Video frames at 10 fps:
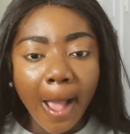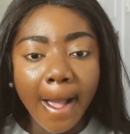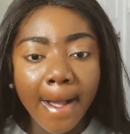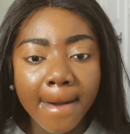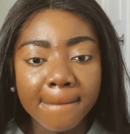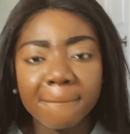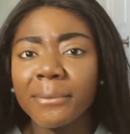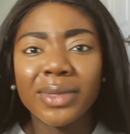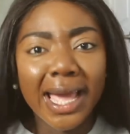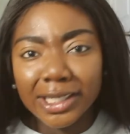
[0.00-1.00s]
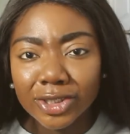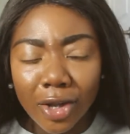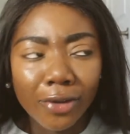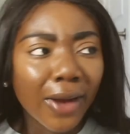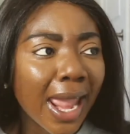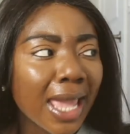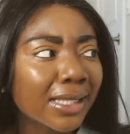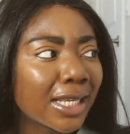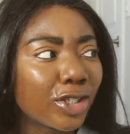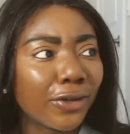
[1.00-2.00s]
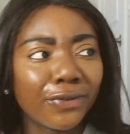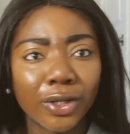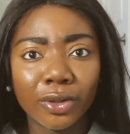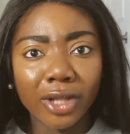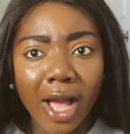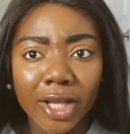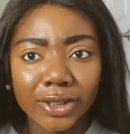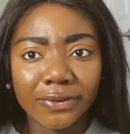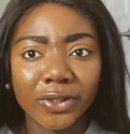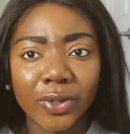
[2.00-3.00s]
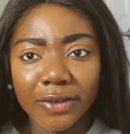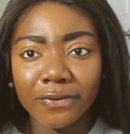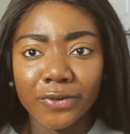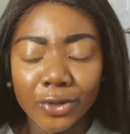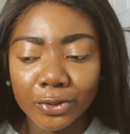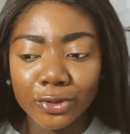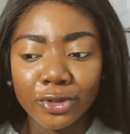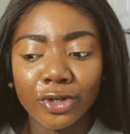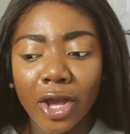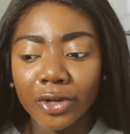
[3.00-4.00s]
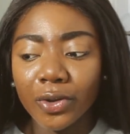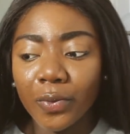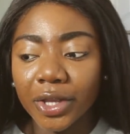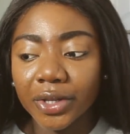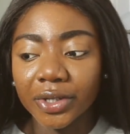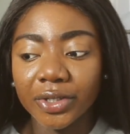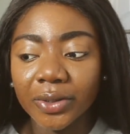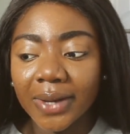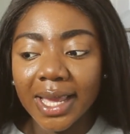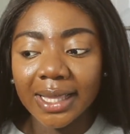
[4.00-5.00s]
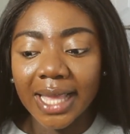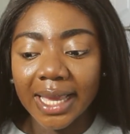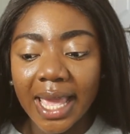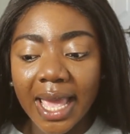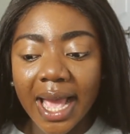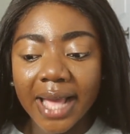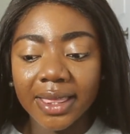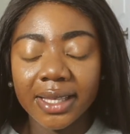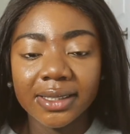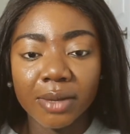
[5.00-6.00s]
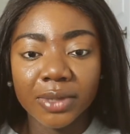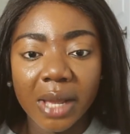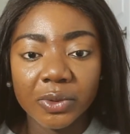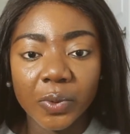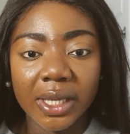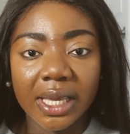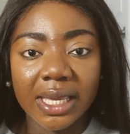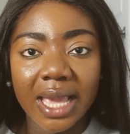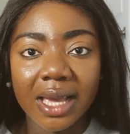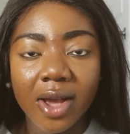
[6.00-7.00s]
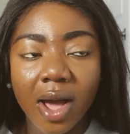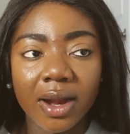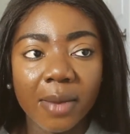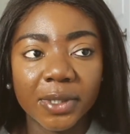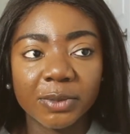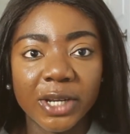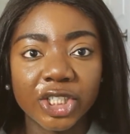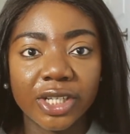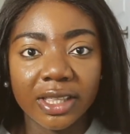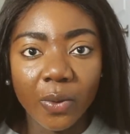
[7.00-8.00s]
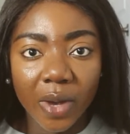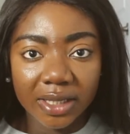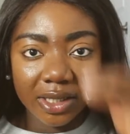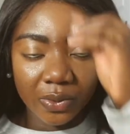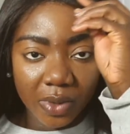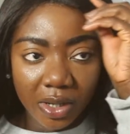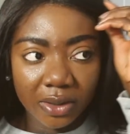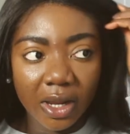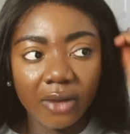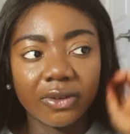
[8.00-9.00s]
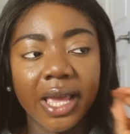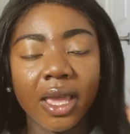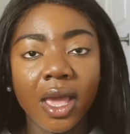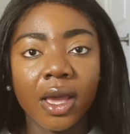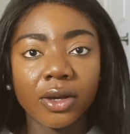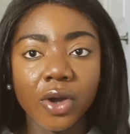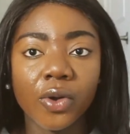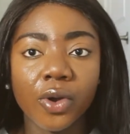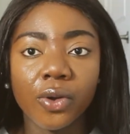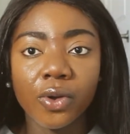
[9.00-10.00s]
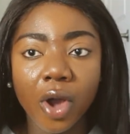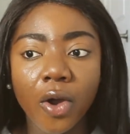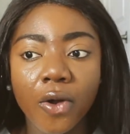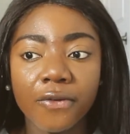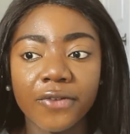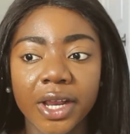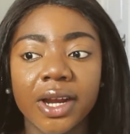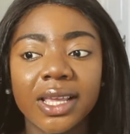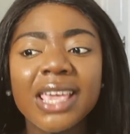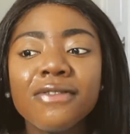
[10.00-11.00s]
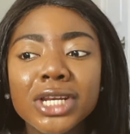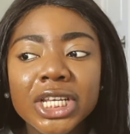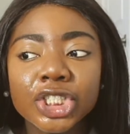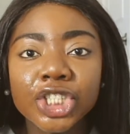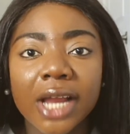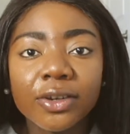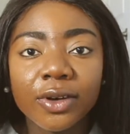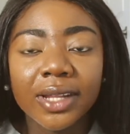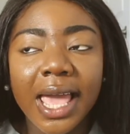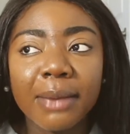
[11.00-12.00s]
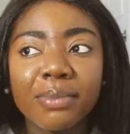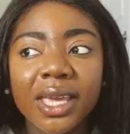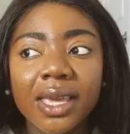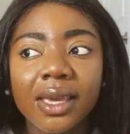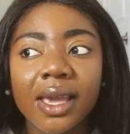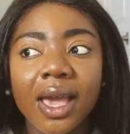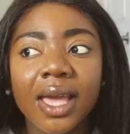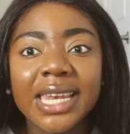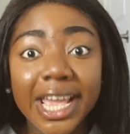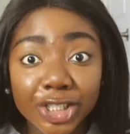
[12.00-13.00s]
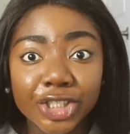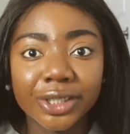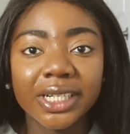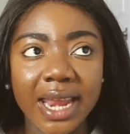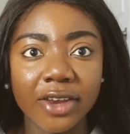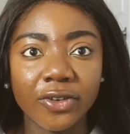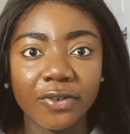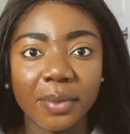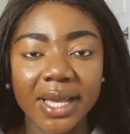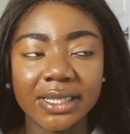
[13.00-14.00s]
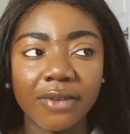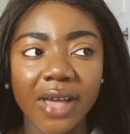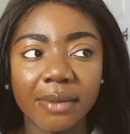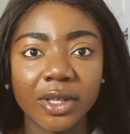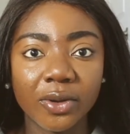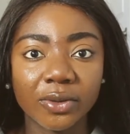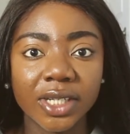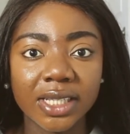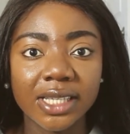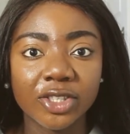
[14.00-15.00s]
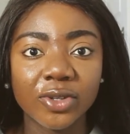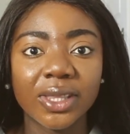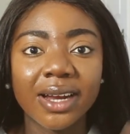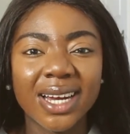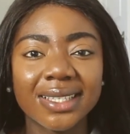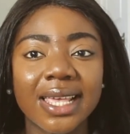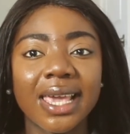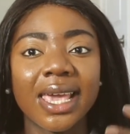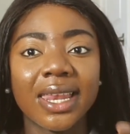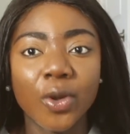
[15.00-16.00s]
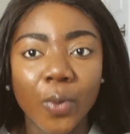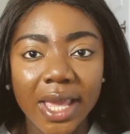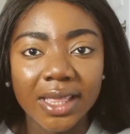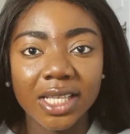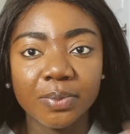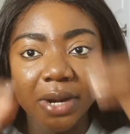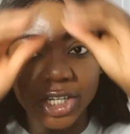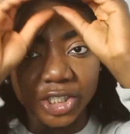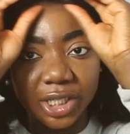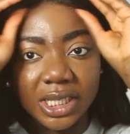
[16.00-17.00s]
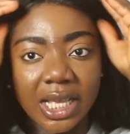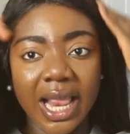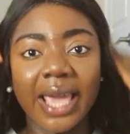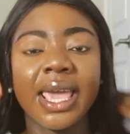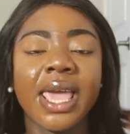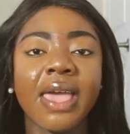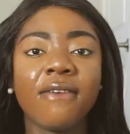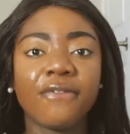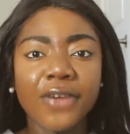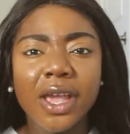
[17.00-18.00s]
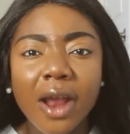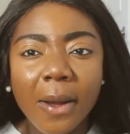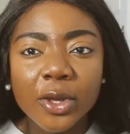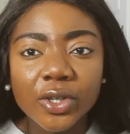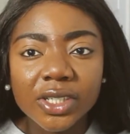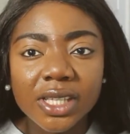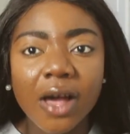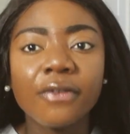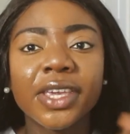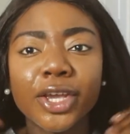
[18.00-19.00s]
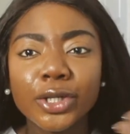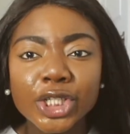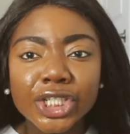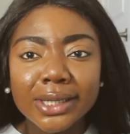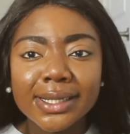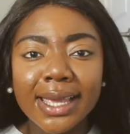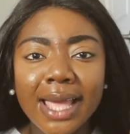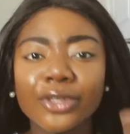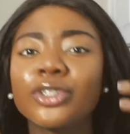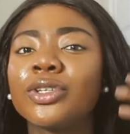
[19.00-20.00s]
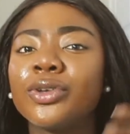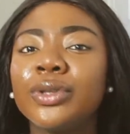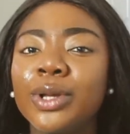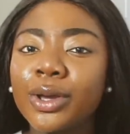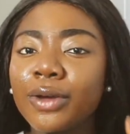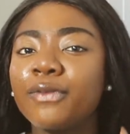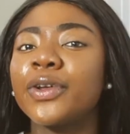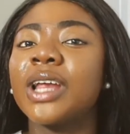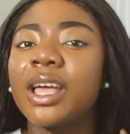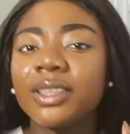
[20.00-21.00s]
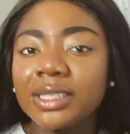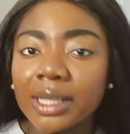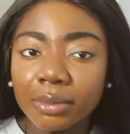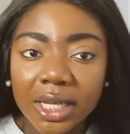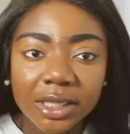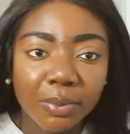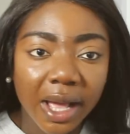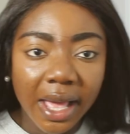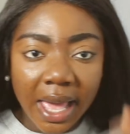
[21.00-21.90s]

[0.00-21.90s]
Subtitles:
That is all right to feel lost, to feel confused, to not know what you're doing. Like I think sometimes we can get caught up, especially in the Western world, of like go figure, even in general, like being Nigerian. I know for myself, I'm the oldest, and so there is like in a way this pressure to like figure out yourself, get your shit together so you look good for your other siblings. But